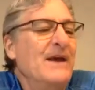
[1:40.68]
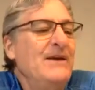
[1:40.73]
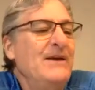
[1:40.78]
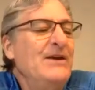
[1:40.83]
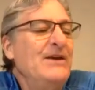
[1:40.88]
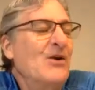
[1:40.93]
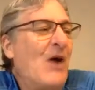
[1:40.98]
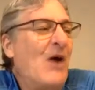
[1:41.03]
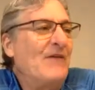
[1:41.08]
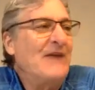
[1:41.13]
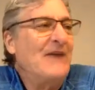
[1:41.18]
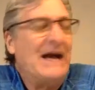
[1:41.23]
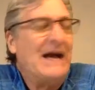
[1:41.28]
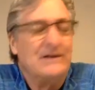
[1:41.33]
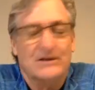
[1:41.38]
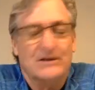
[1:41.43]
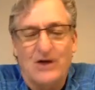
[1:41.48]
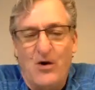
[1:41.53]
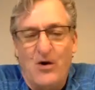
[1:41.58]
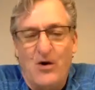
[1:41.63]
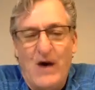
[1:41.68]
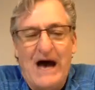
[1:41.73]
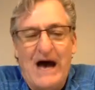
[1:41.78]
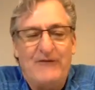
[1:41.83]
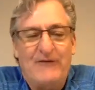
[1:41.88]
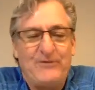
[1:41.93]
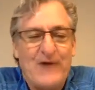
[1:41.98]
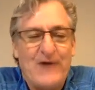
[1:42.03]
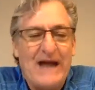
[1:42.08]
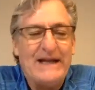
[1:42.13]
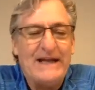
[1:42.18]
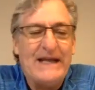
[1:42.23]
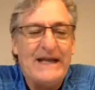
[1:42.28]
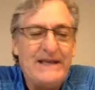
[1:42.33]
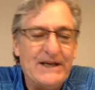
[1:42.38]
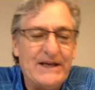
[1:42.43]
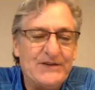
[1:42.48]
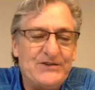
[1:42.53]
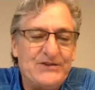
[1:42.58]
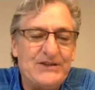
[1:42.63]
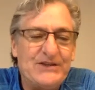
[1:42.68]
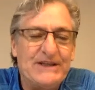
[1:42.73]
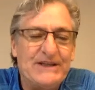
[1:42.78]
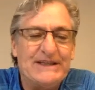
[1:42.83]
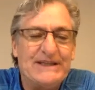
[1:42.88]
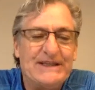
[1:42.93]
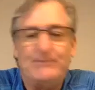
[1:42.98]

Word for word: you know, I've got Aloha Friday Kitchen.